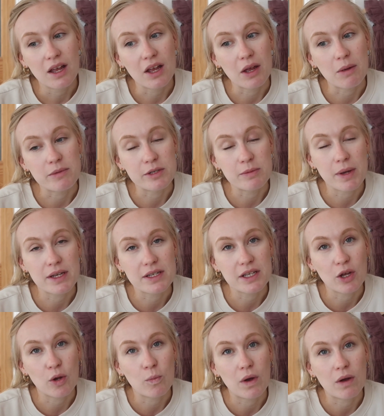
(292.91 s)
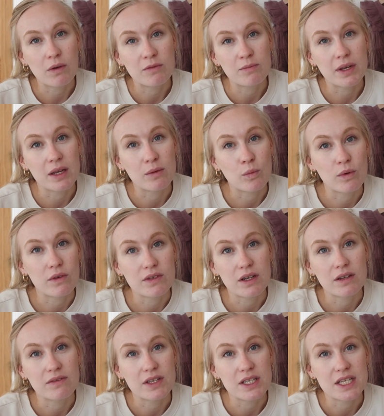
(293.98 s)
depending on where we've been, what we've
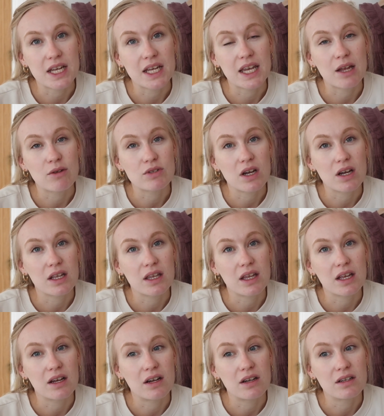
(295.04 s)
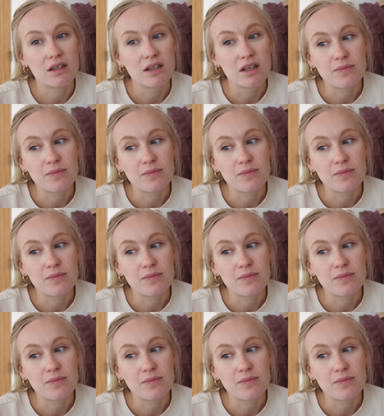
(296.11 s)
done for the day and how tired they are.